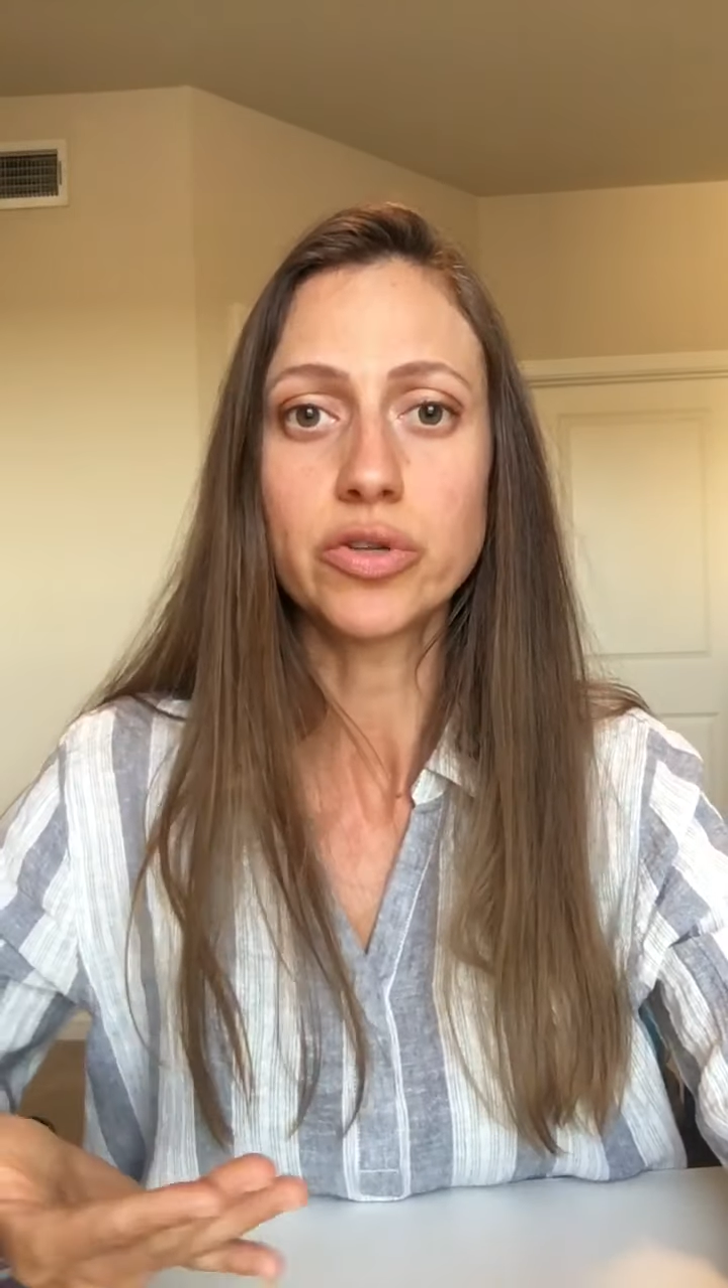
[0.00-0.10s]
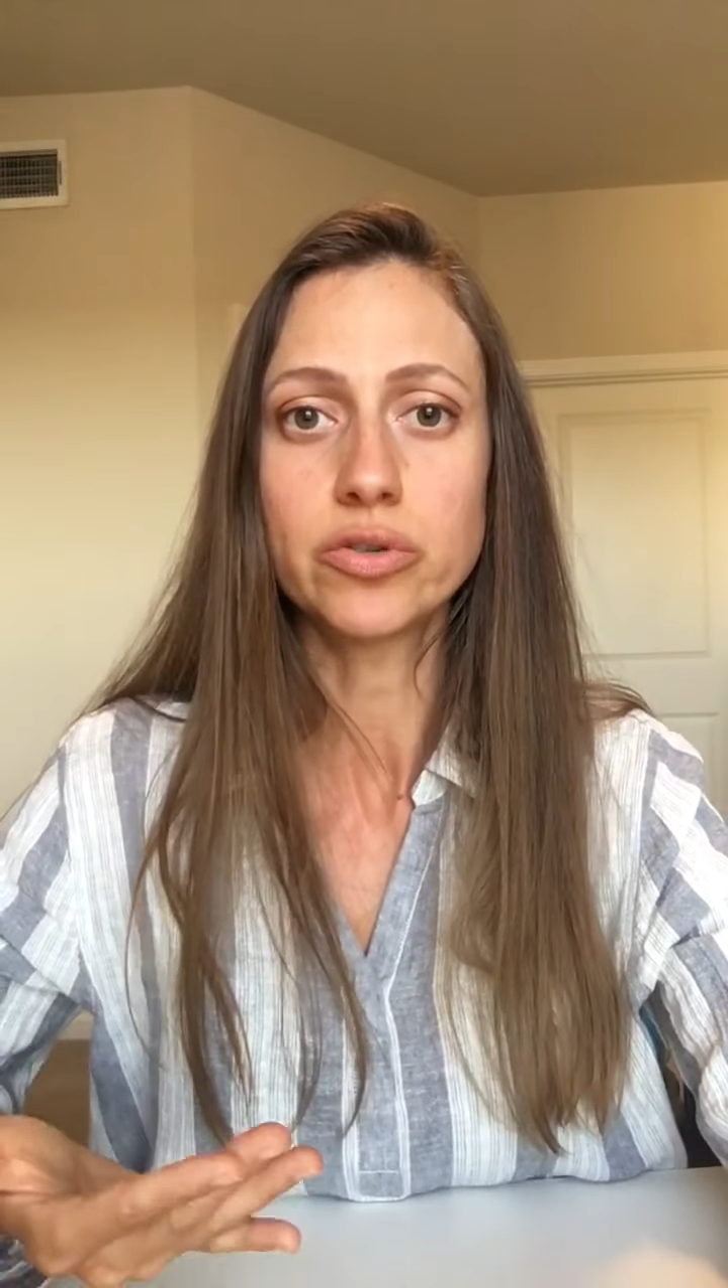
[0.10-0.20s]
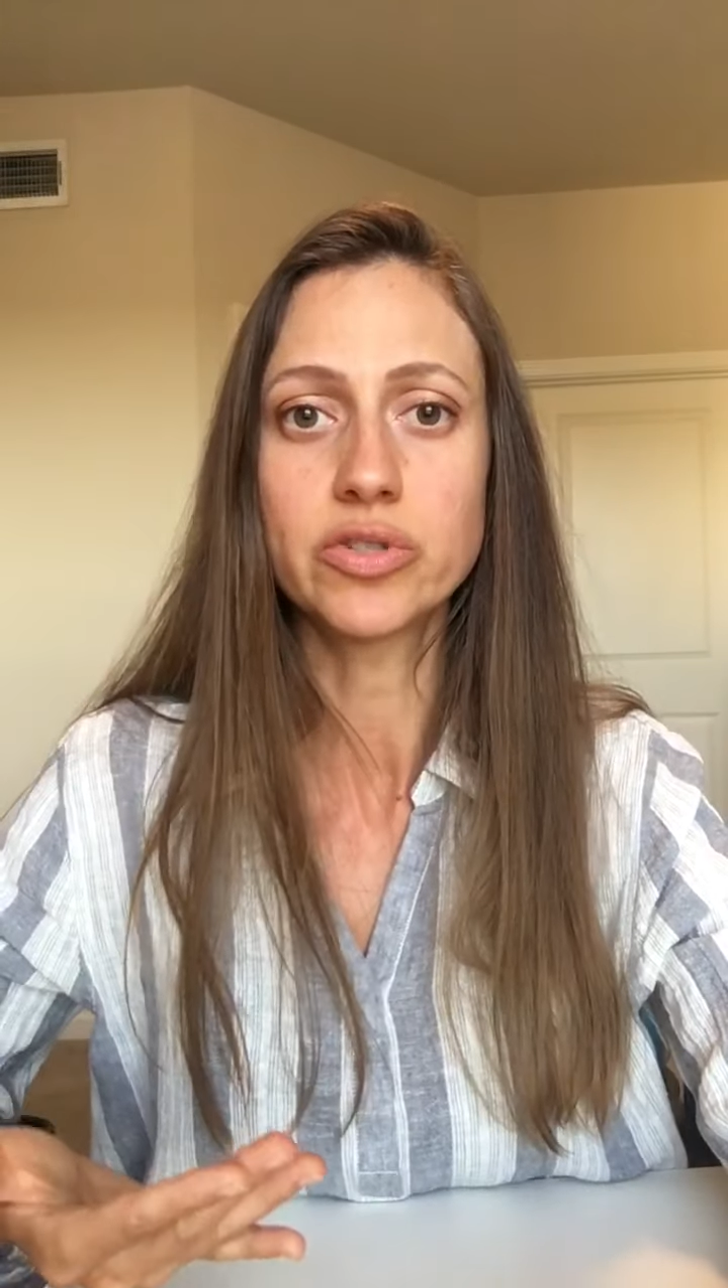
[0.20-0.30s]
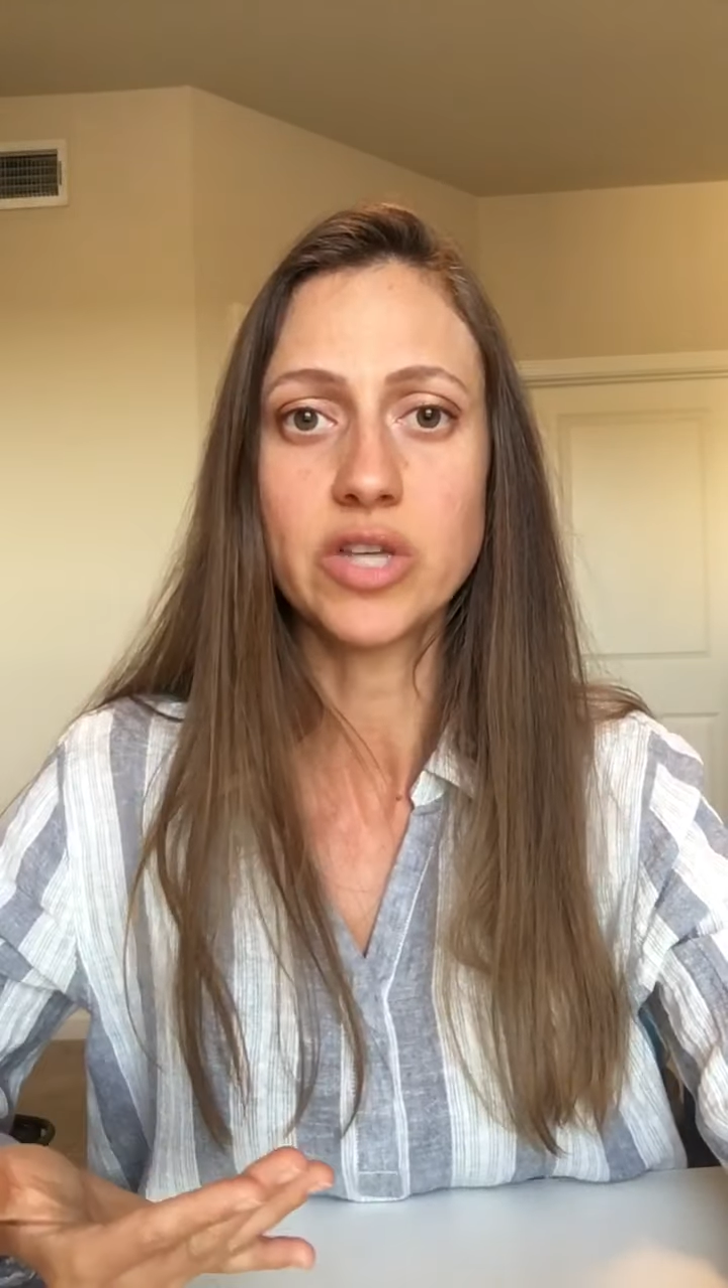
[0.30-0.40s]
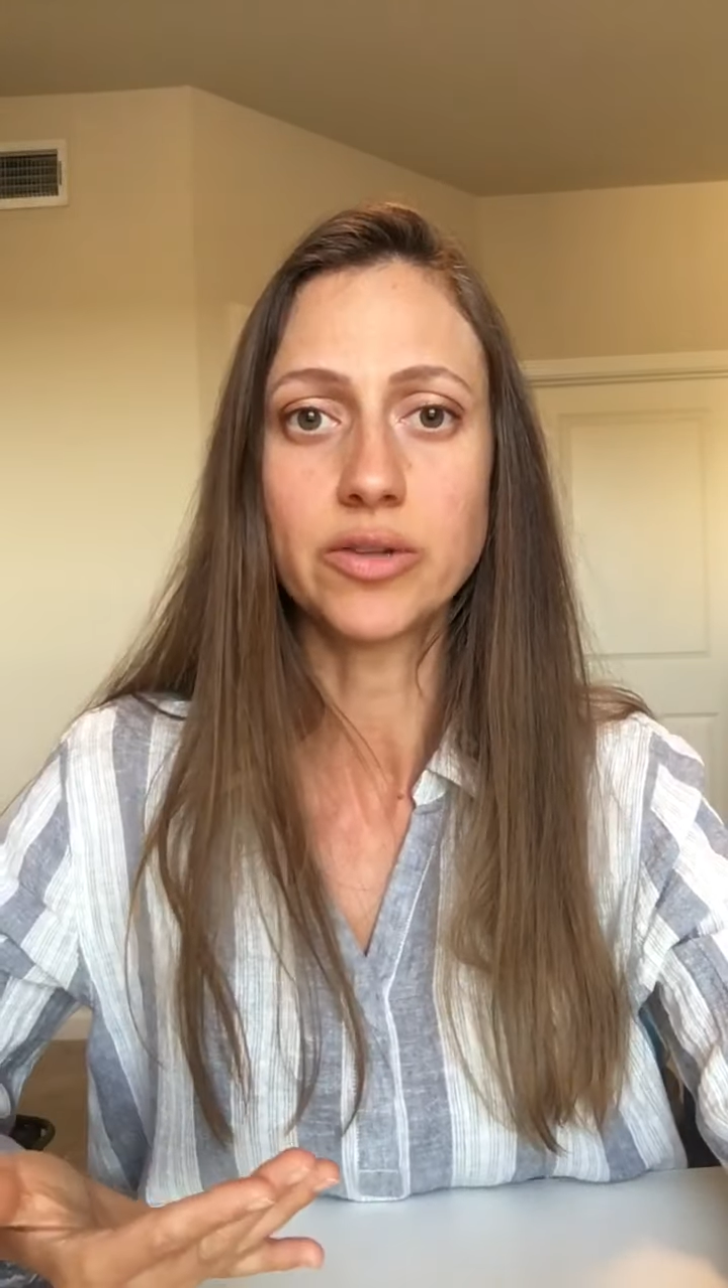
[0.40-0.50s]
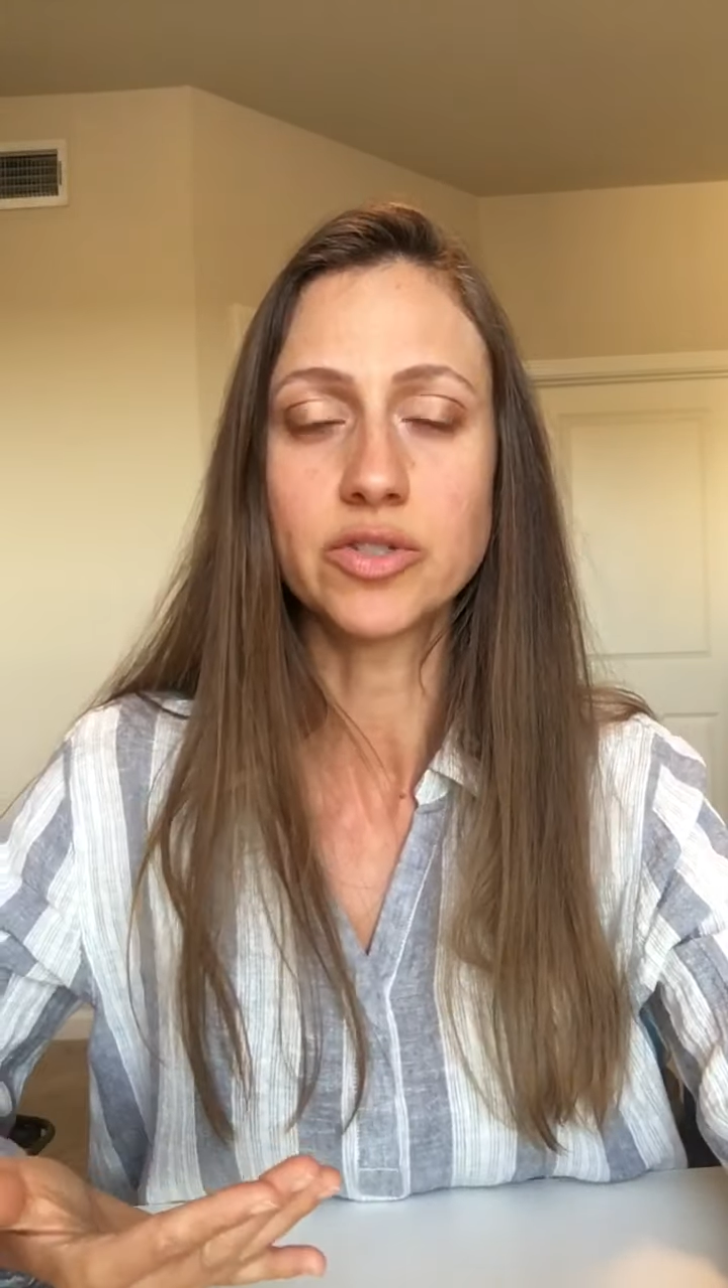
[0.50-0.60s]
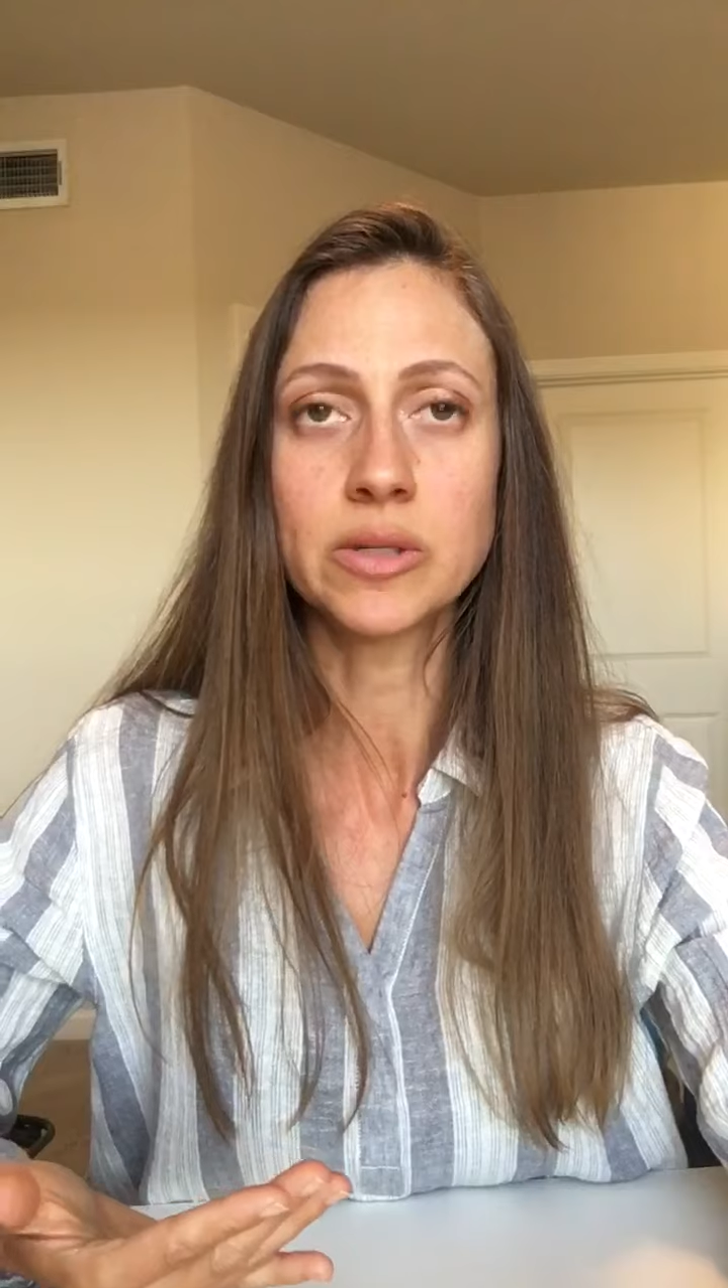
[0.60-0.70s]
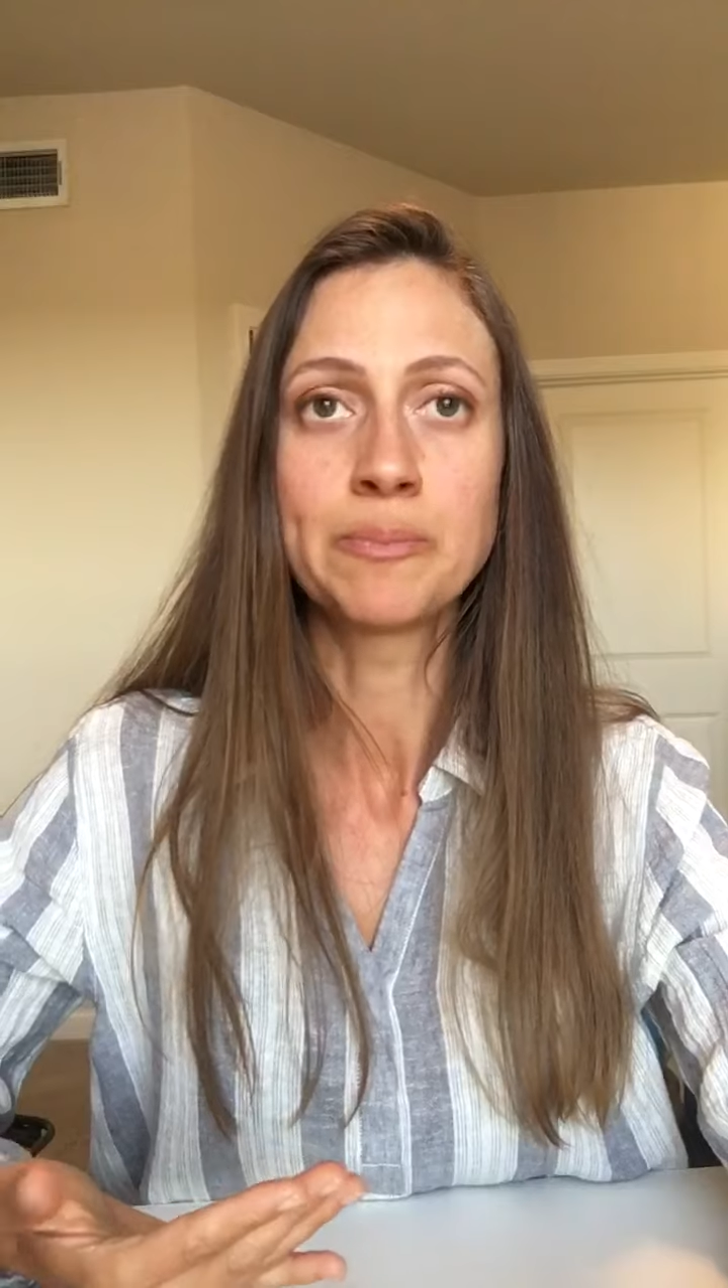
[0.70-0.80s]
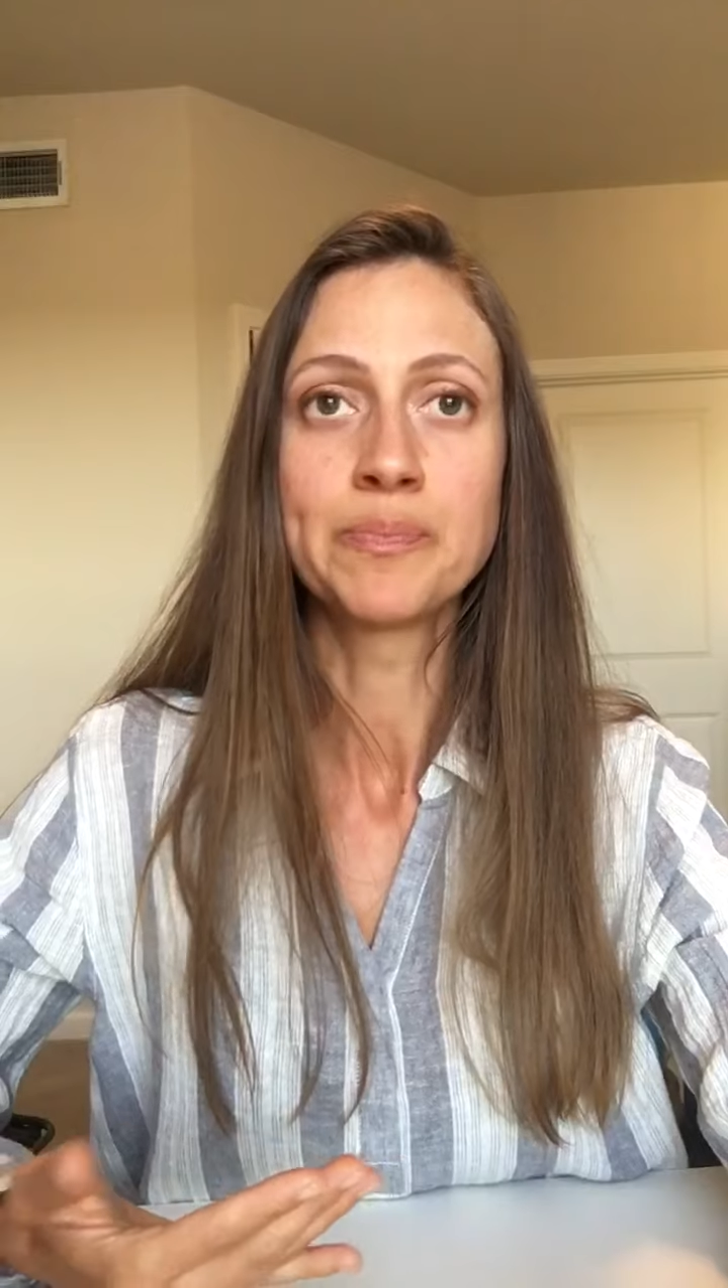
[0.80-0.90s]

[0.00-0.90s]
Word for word: your cells.